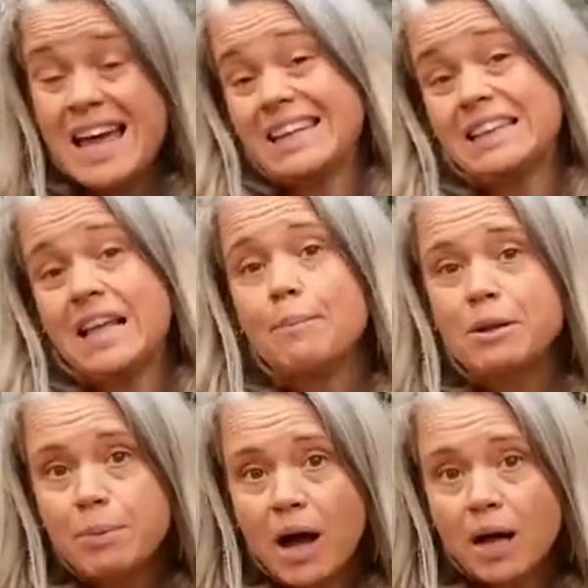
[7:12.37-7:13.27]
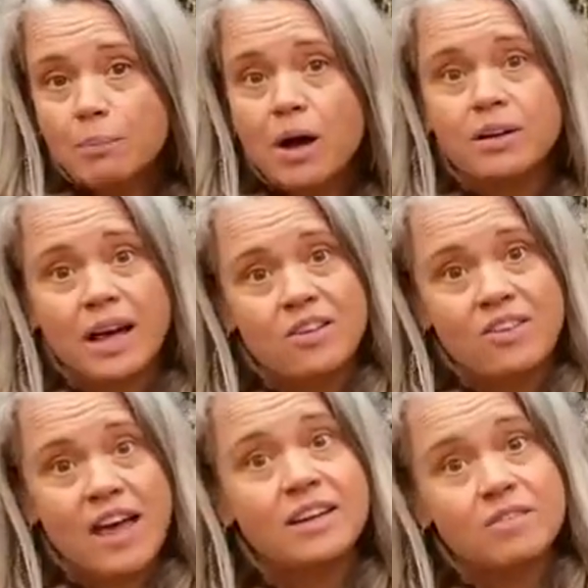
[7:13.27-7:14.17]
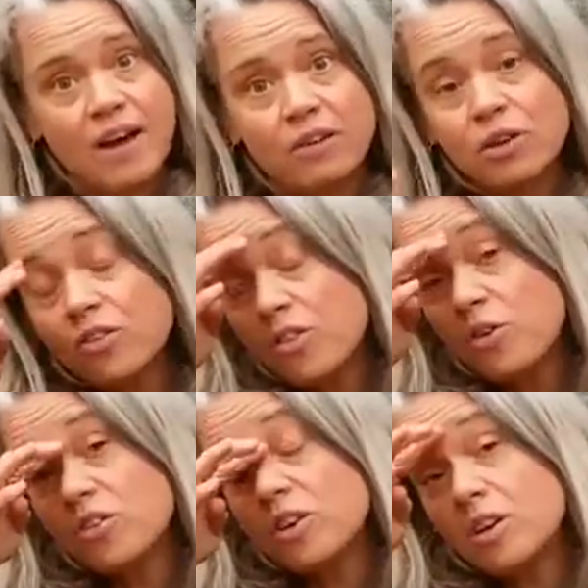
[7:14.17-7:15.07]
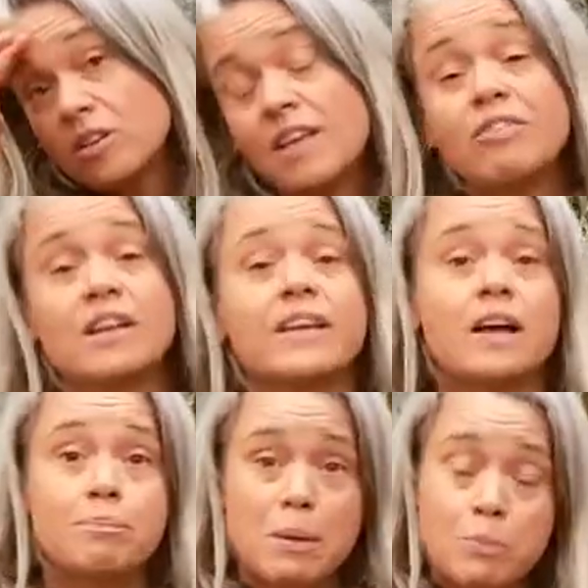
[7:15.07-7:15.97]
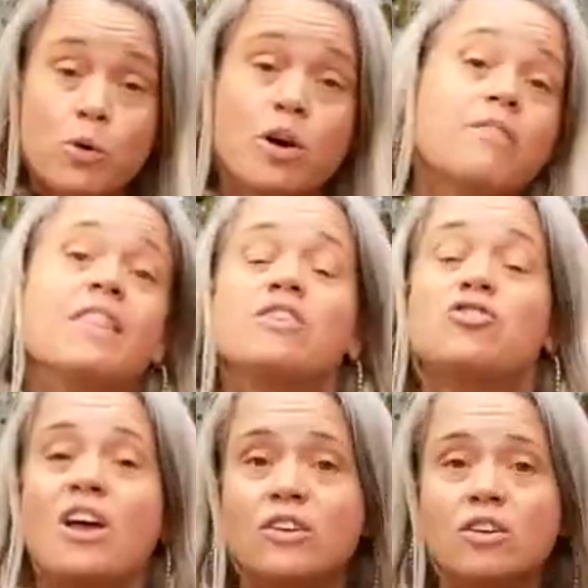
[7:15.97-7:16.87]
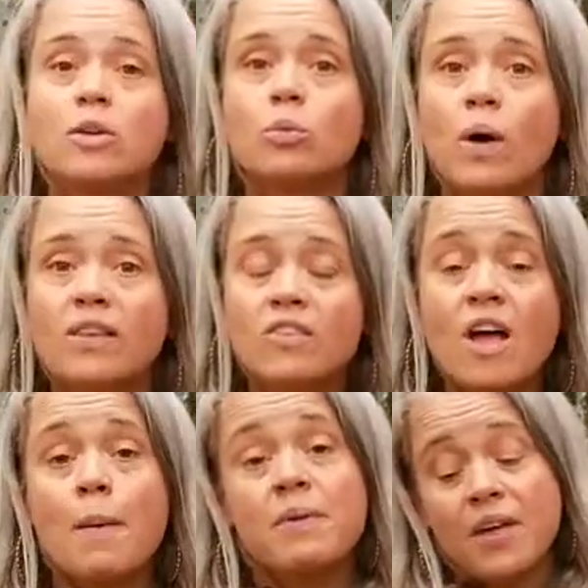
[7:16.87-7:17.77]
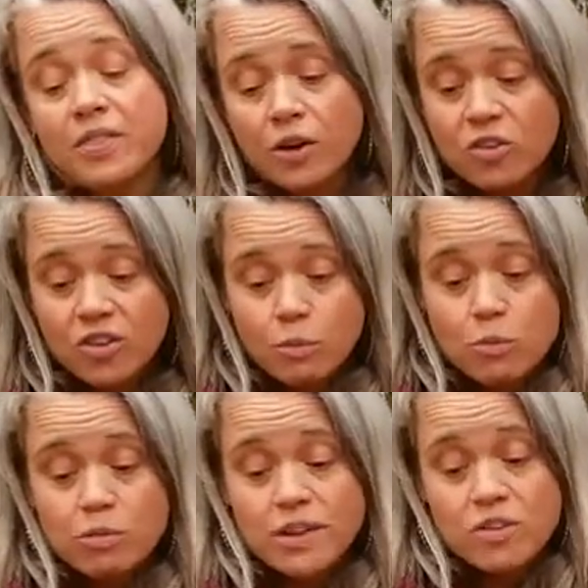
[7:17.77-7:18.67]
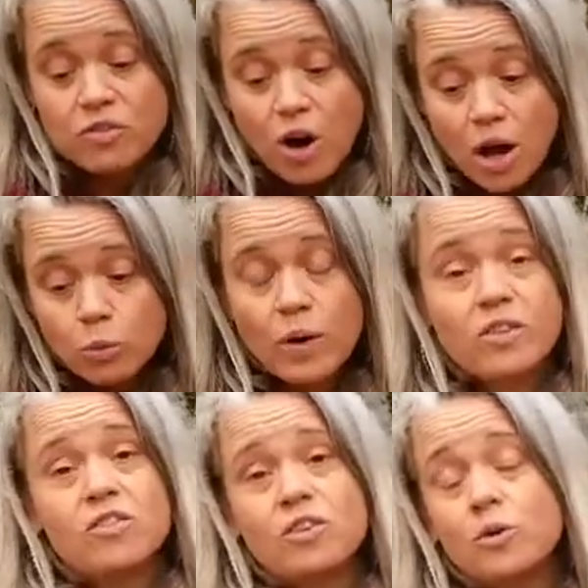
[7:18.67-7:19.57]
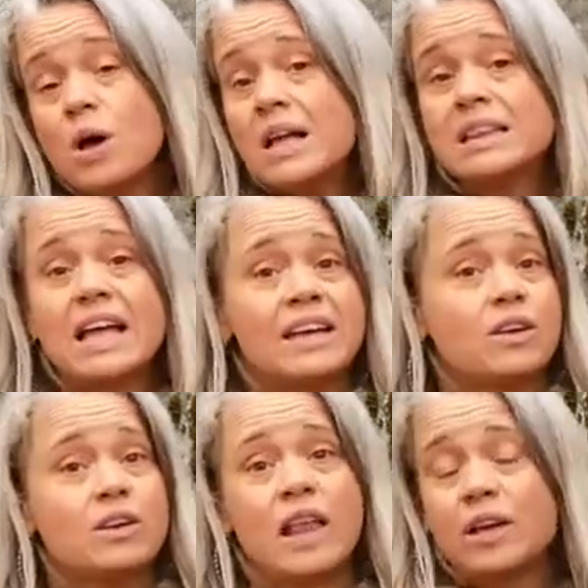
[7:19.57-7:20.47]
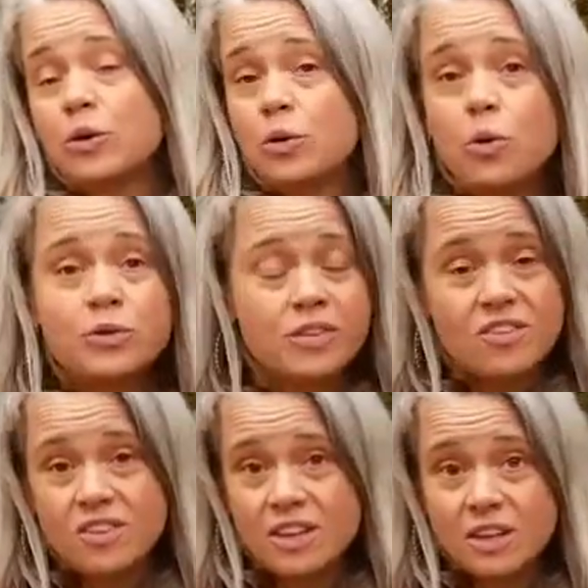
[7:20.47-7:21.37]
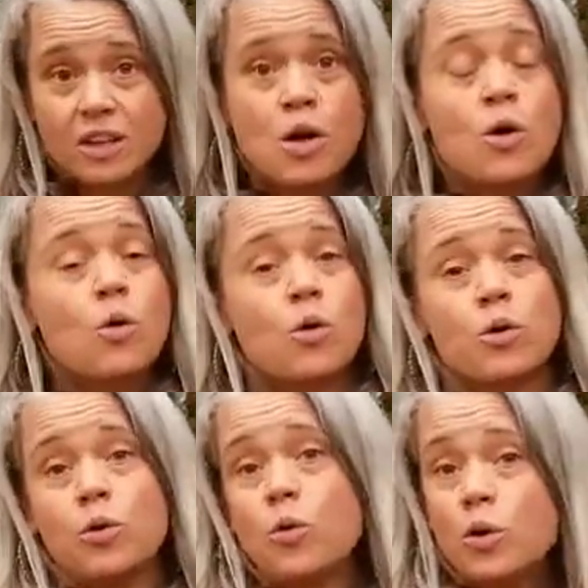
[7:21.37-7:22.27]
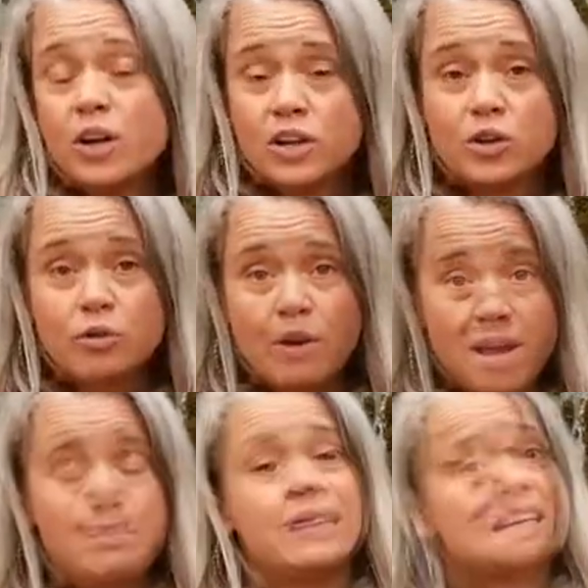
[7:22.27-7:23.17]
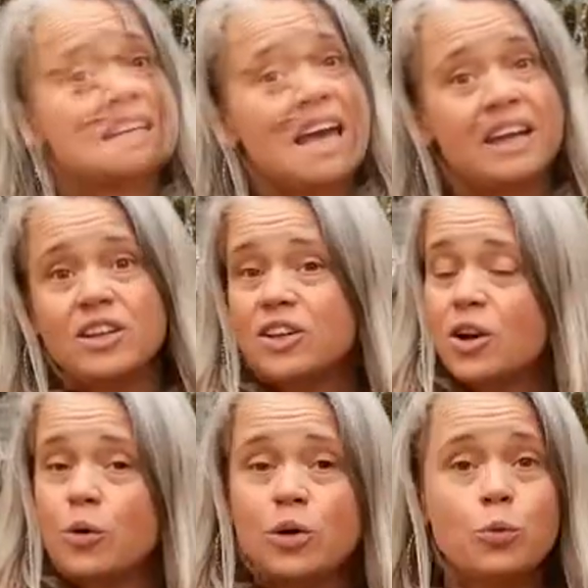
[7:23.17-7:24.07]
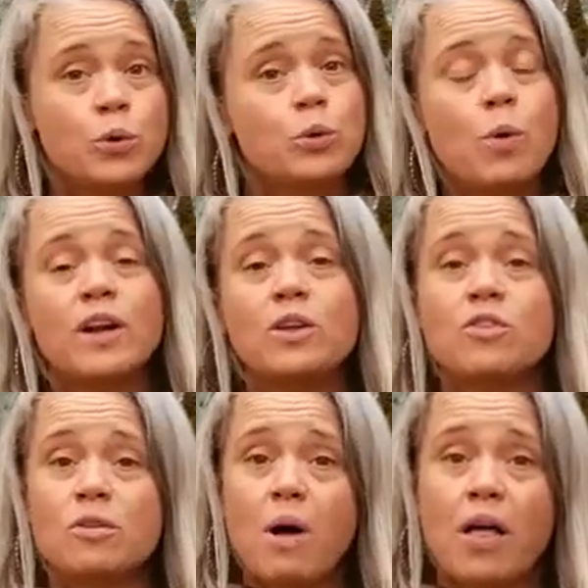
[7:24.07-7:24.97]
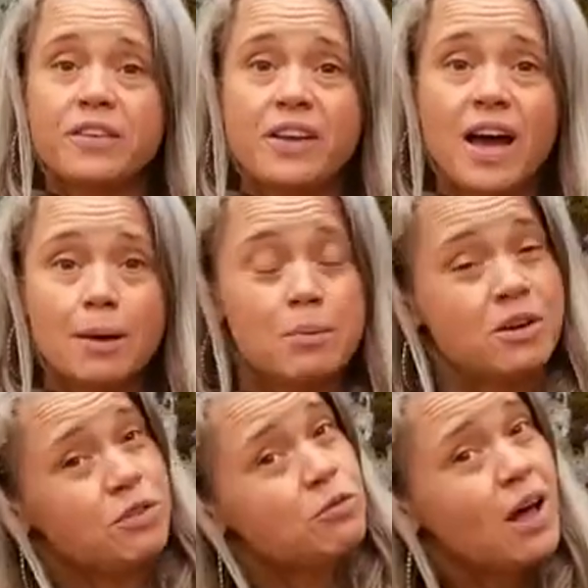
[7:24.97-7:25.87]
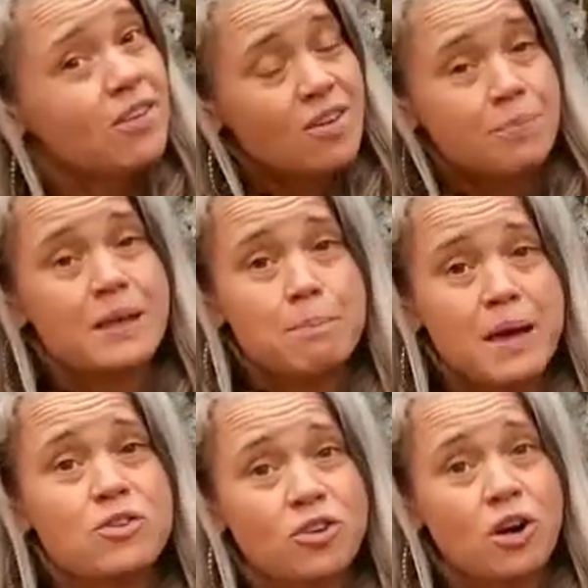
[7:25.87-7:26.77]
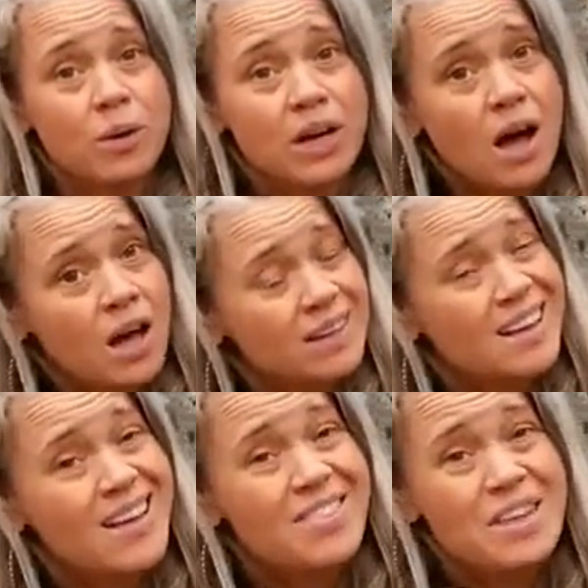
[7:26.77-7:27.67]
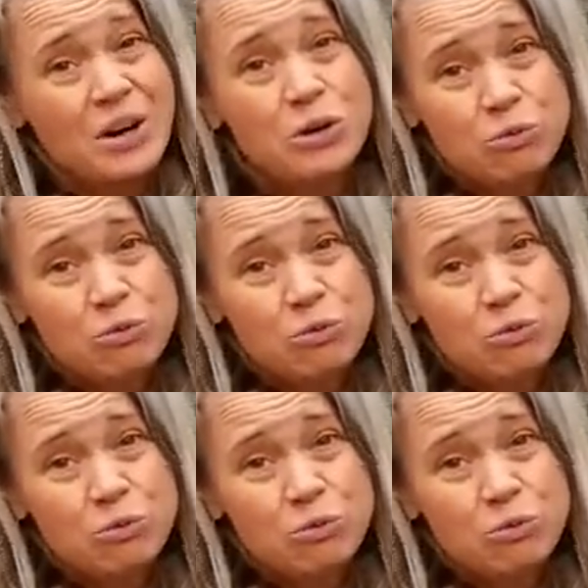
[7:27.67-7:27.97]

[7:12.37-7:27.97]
and lemon balm are nice antivirals. Those are definitely a bit more of the gentle ones, but then there are some really strong ones too, like, like golden seal or Oregon grape. Again, you know, you wouldn't want to use them all the time, but if you've got something major going on, they're